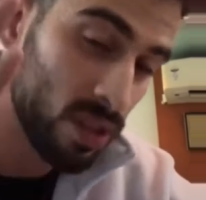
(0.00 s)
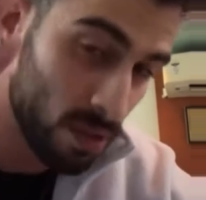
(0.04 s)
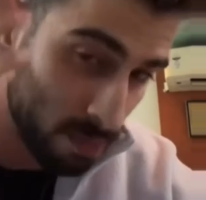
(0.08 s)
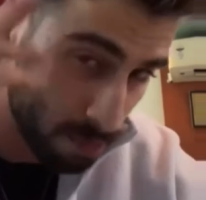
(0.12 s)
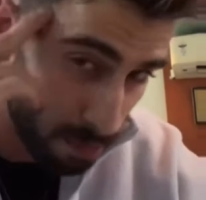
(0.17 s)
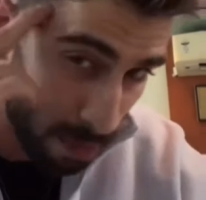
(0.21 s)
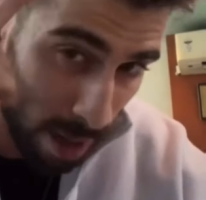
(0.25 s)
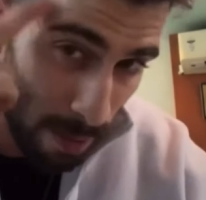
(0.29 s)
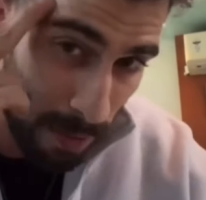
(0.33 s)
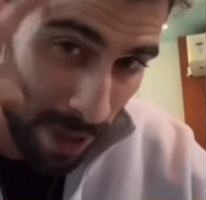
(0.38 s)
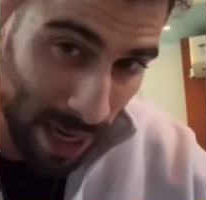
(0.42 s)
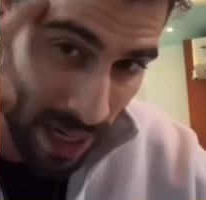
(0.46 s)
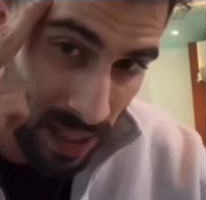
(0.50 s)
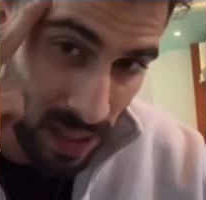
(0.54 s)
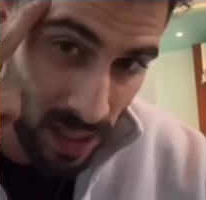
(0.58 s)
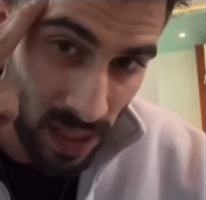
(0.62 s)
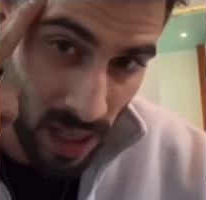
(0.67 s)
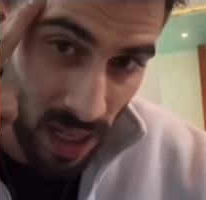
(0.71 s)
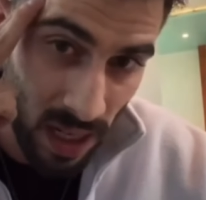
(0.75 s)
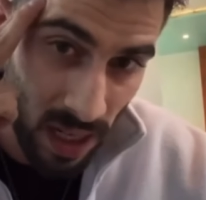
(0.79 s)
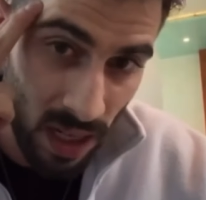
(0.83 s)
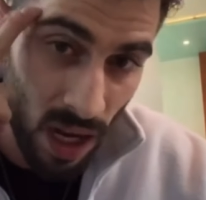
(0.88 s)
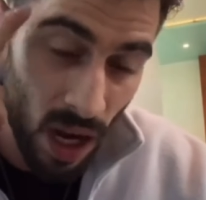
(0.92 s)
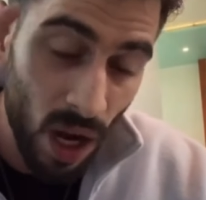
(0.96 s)
My
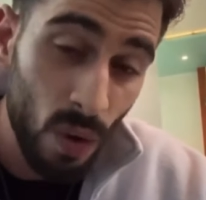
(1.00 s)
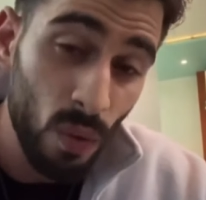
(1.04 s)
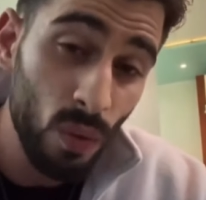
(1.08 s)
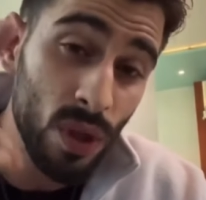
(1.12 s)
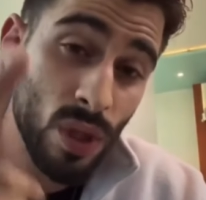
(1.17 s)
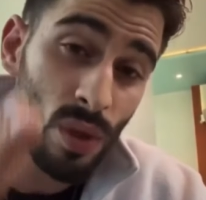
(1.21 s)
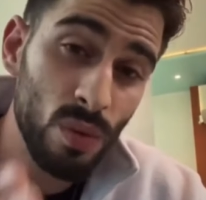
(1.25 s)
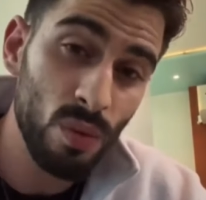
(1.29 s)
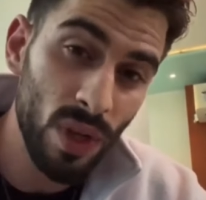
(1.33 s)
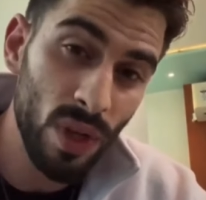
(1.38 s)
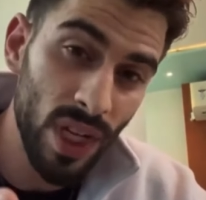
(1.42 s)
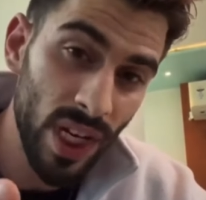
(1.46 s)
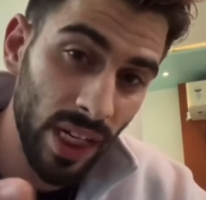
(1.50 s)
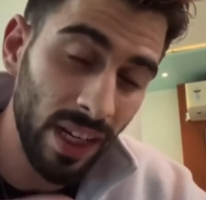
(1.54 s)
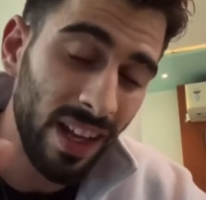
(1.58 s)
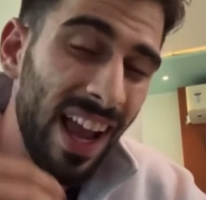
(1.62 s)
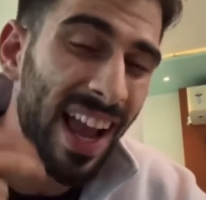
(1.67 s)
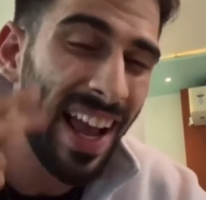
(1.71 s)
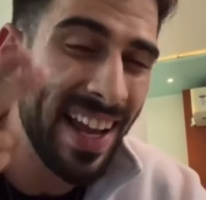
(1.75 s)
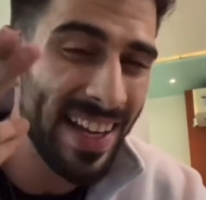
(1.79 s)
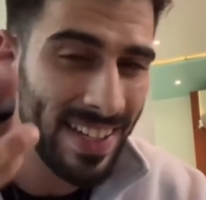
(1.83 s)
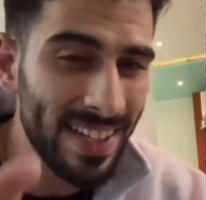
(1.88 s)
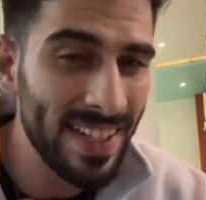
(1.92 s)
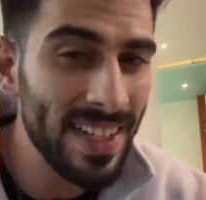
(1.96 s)
mindset was winning.
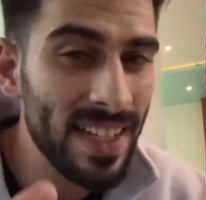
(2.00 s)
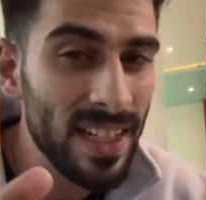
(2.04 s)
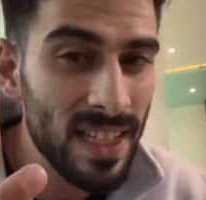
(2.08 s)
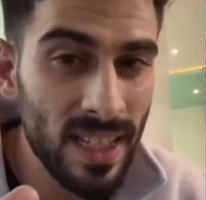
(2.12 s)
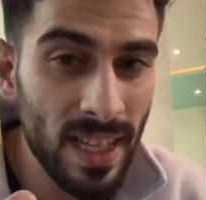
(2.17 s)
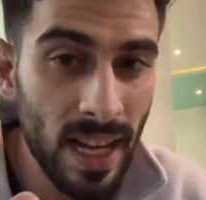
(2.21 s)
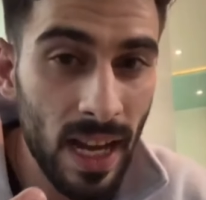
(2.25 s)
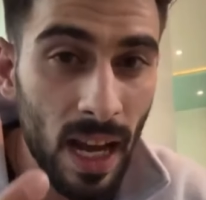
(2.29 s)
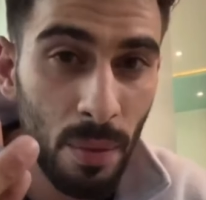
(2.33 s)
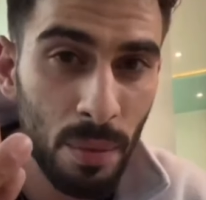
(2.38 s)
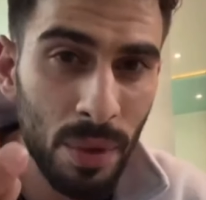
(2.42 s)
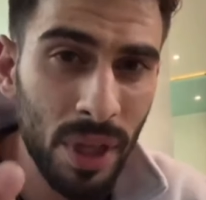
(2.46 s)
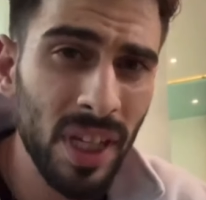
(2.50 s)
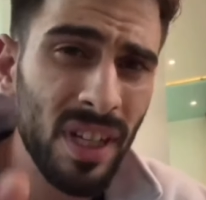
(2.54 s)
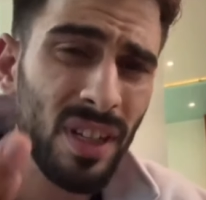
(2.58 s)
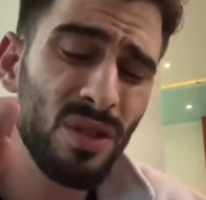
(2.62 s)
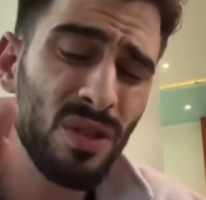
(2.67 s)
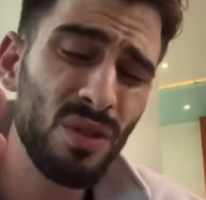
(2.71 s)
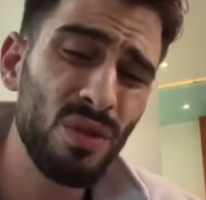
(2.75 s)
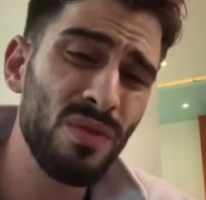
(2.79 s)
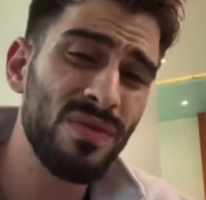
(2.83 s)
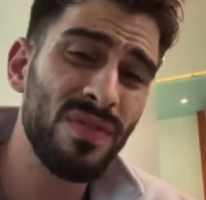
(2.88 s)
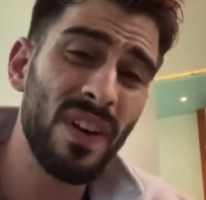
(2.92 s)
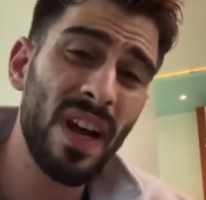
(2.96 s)
I did say I'm here to